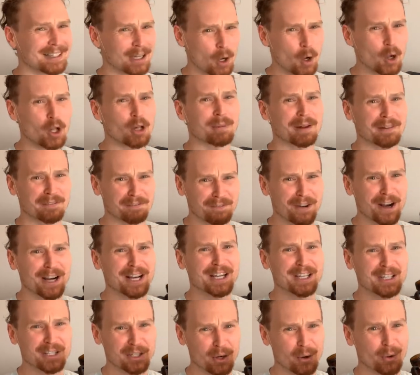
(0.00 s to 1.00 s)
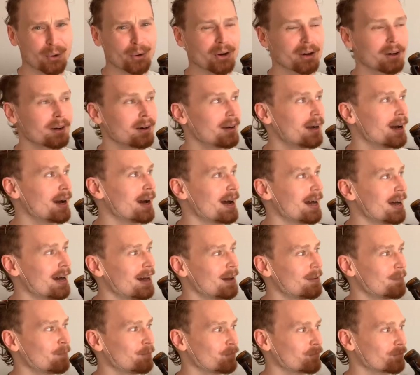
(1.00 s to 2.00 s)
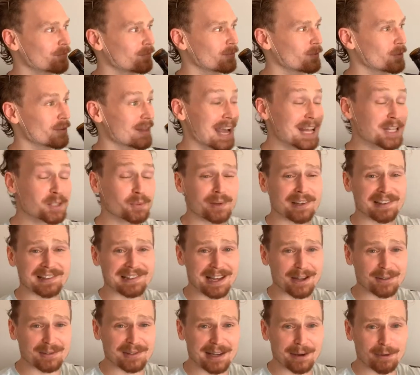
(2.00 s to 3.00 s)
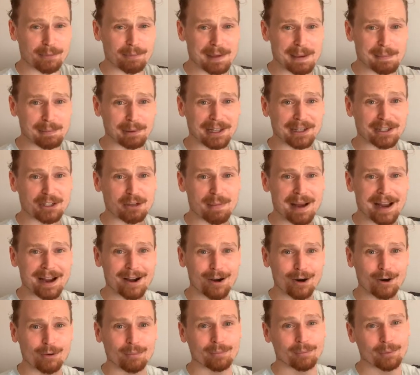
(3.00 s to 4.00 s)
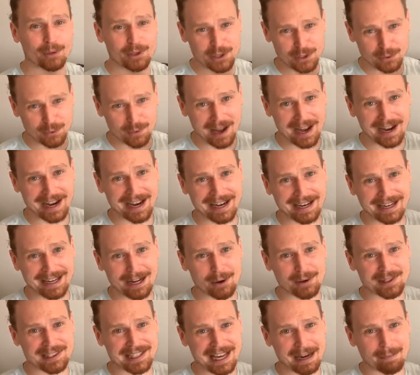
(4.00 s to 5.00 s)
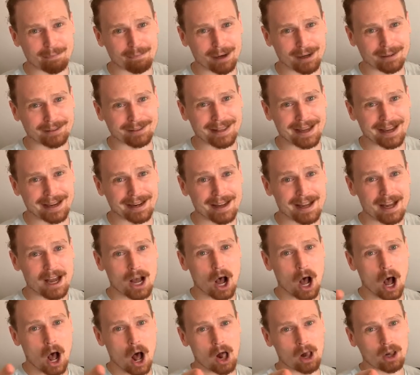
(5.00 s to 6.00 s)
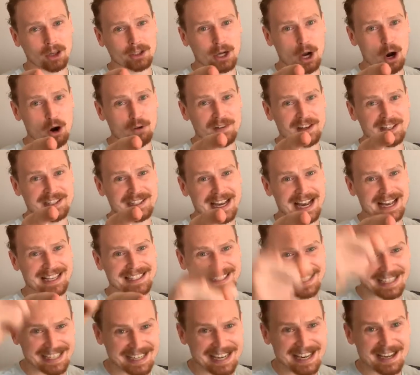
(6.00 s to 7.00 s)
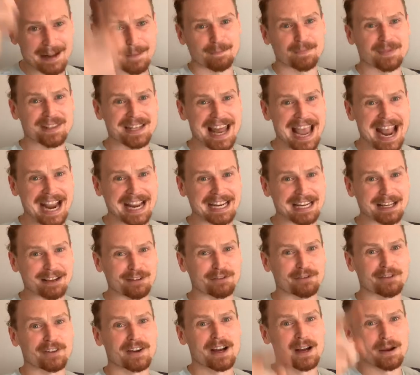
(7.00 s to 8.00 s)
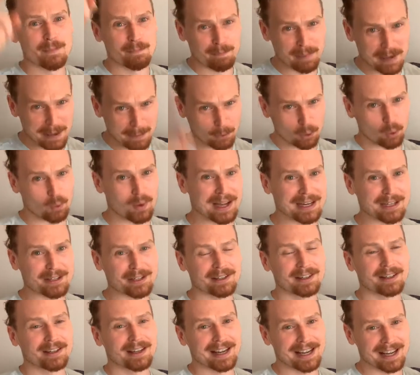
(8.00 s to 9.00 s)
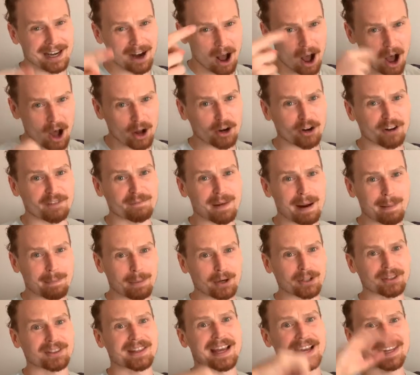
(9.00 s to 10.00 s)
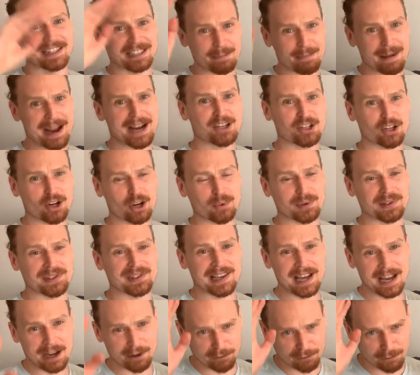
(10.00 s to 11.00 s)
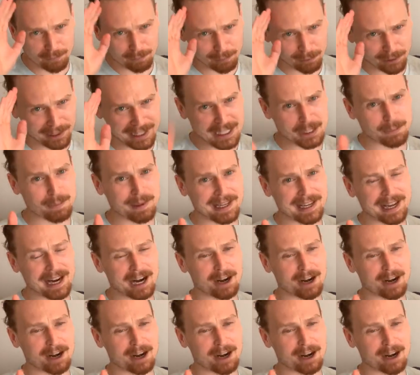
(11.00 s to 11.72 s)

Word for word: oil my fucking door. That's what it sounds like when people enter my home, which is why I gotta go, because I got a birthday. All COVID tested, negative. People went in honor of my birthday to make sure it was safe. Please be